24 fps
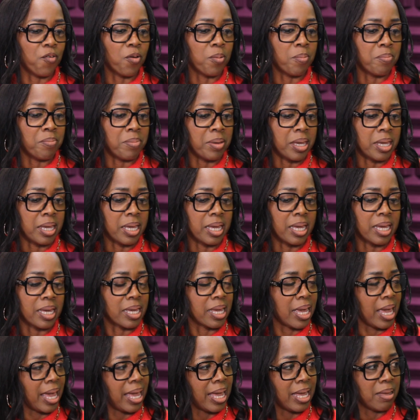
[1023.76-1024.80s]
for me, it
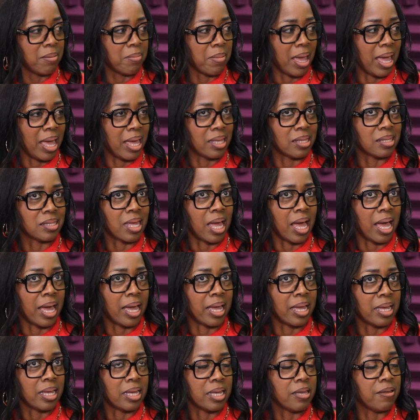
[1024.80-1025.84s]
came as
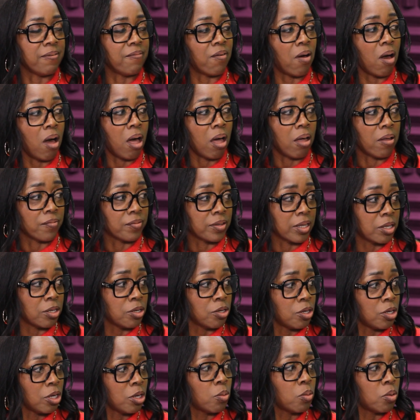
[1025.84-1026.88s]
I evolved, and
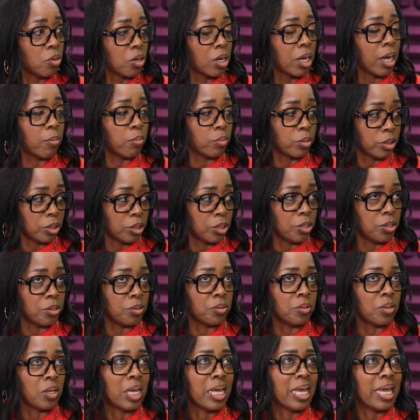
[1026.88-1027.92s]
it will come with
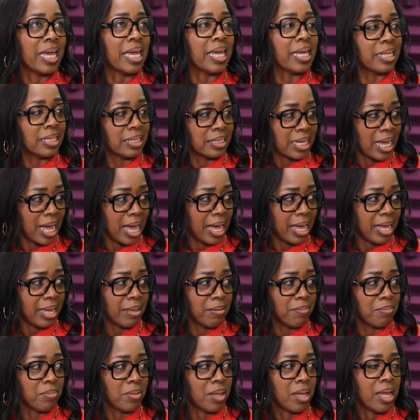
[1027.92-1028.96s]
you in
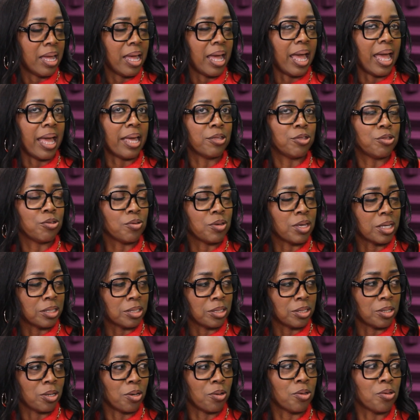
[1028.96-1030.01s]
time as you get
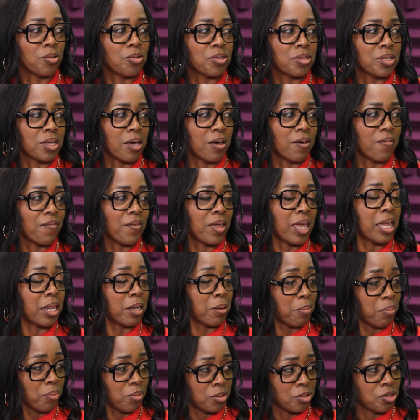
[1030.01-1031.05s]
to know yourself and
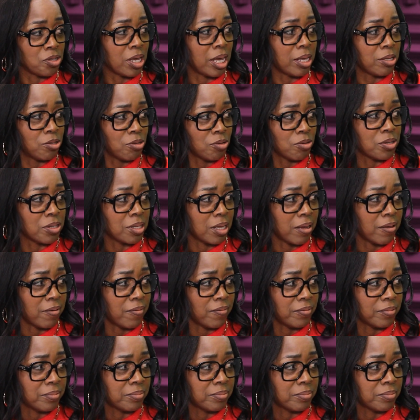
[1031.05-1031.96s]
appreciate yourself.